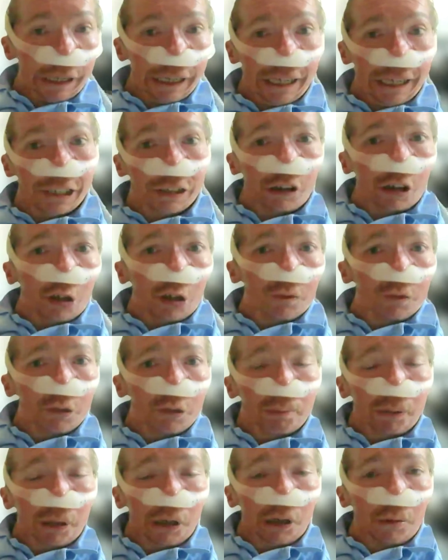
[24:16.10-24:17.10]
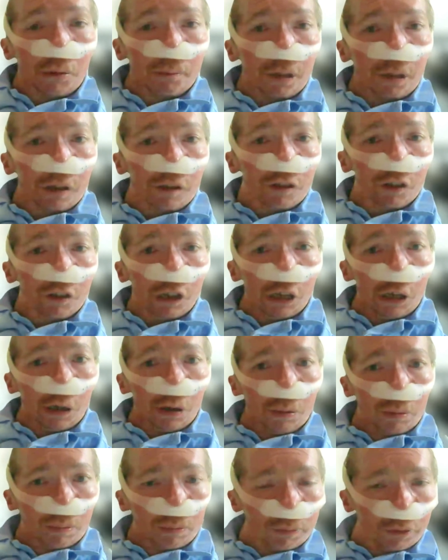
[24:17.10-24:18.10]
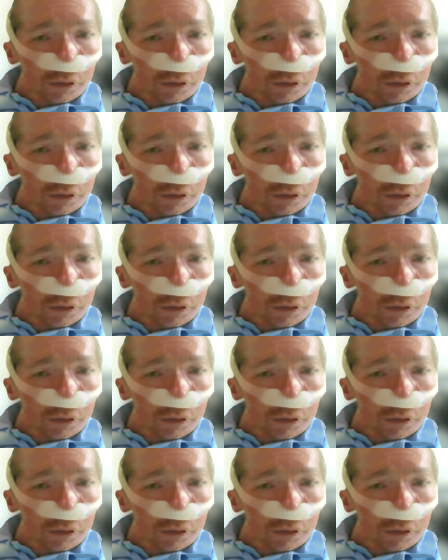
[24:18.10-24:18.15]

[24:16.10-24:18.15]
head of department, so